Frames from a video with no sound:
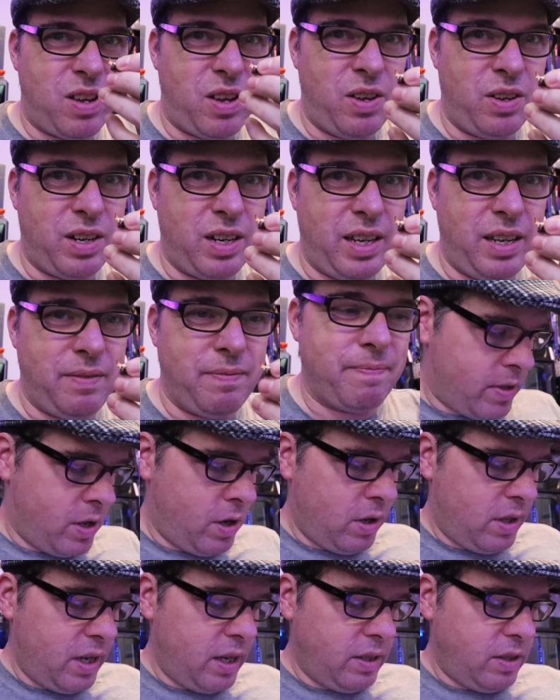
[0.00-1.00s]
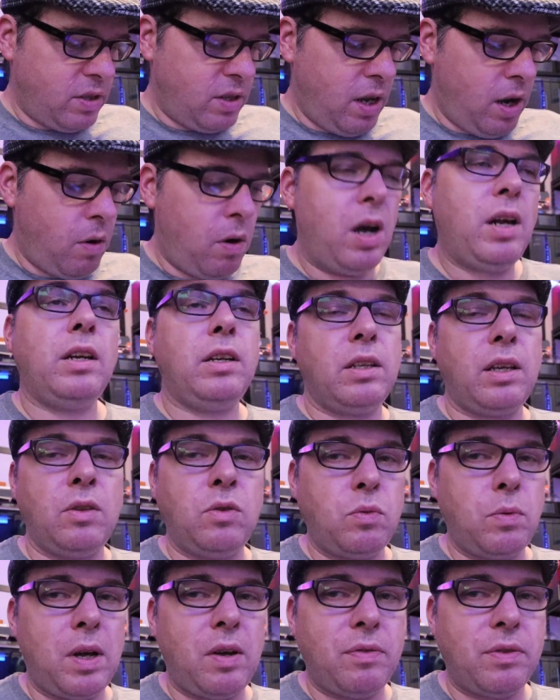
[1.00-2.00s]
ugly. The hot end is now
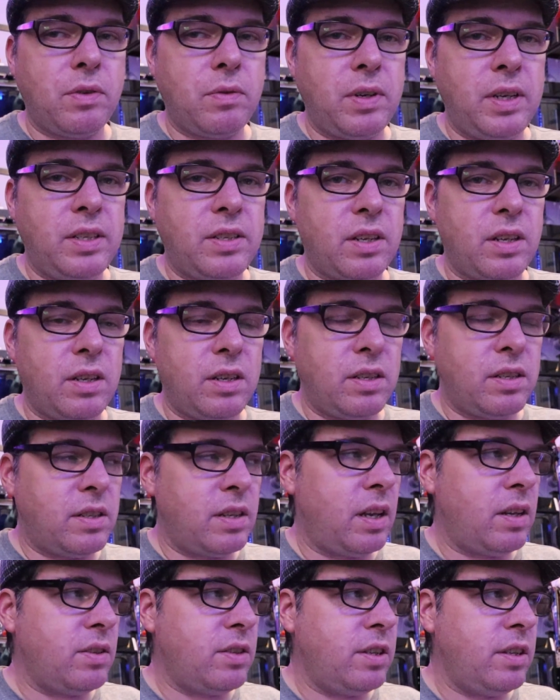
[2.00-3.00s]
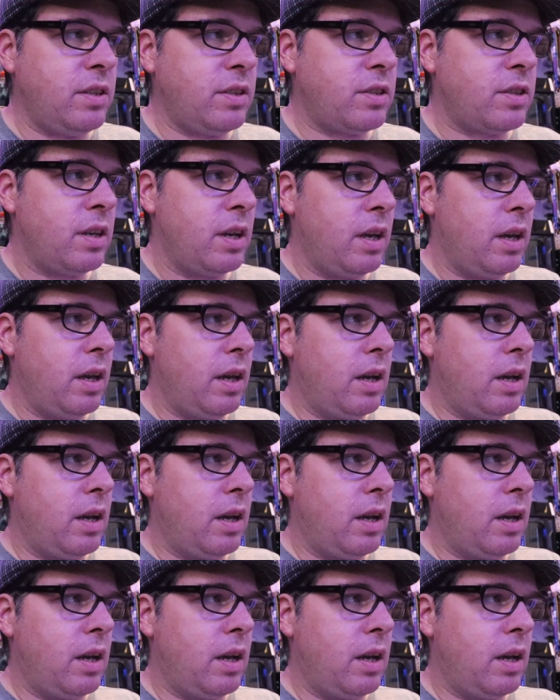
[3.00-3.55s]
112 degrees Celsius.